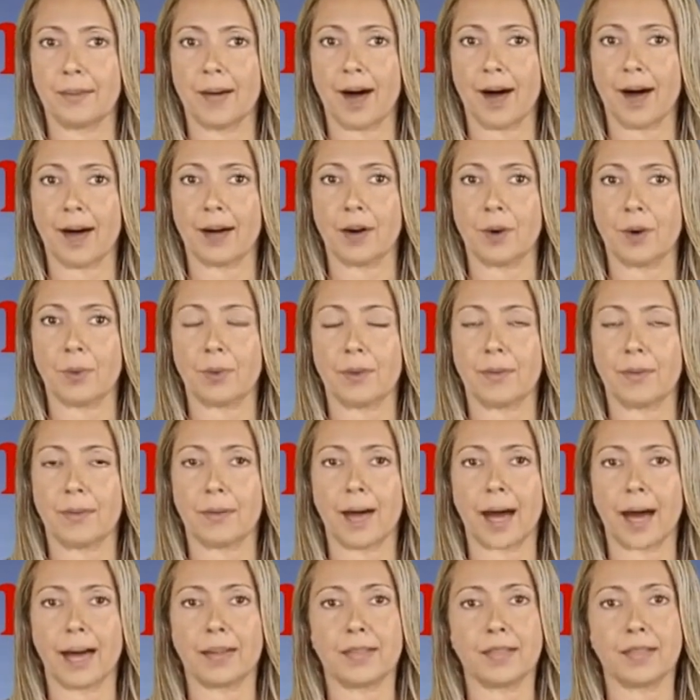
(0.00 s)
Oh,
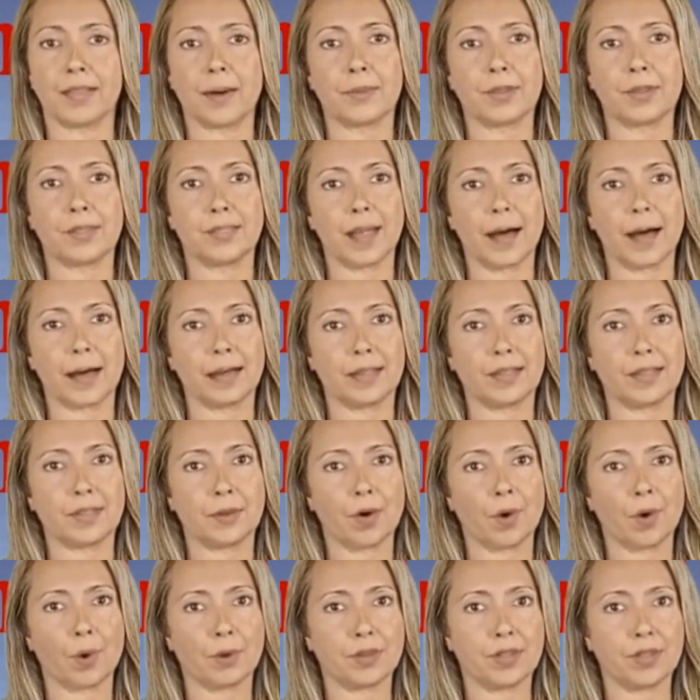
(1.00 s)
and some studies
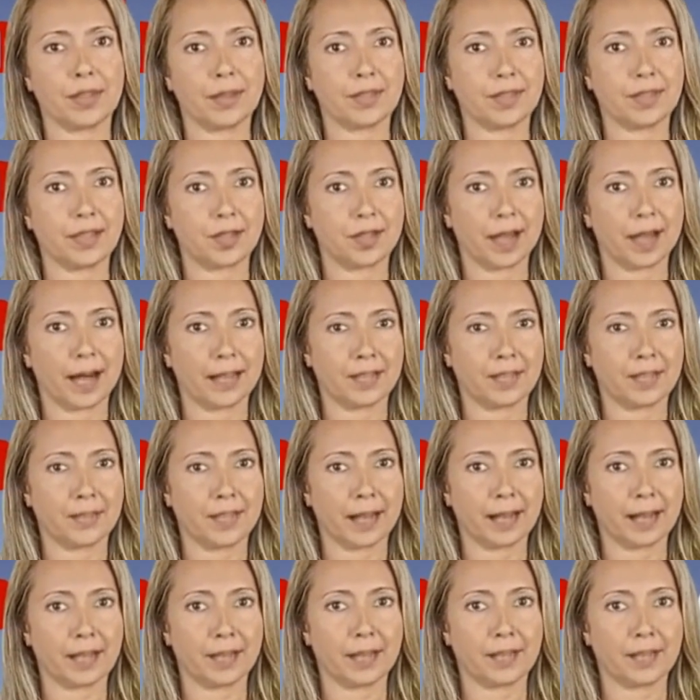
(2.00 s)
also suggest that it